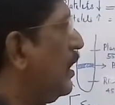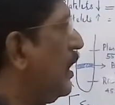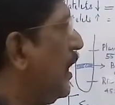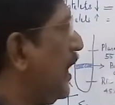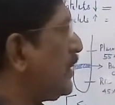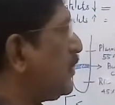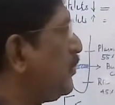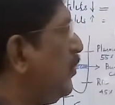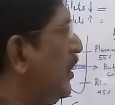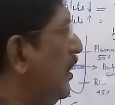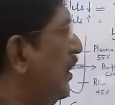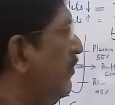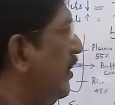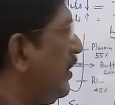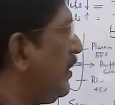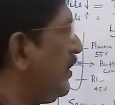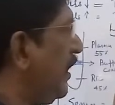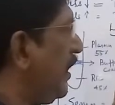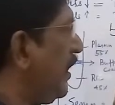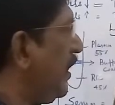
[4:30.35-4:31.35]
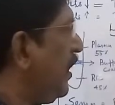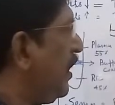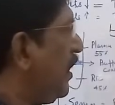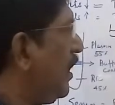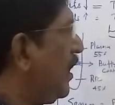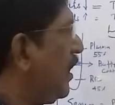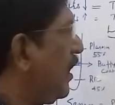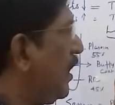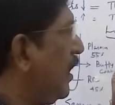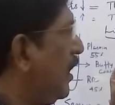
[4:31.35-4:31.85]
Actually, when
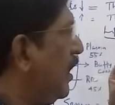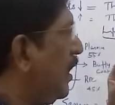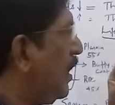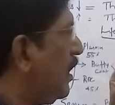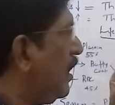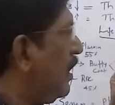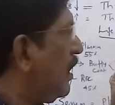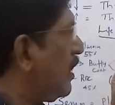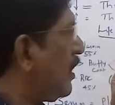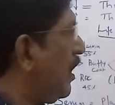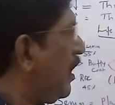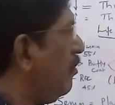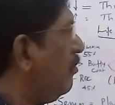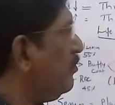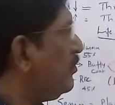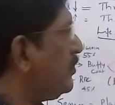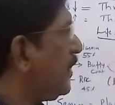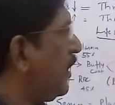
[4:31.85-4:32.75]
they come,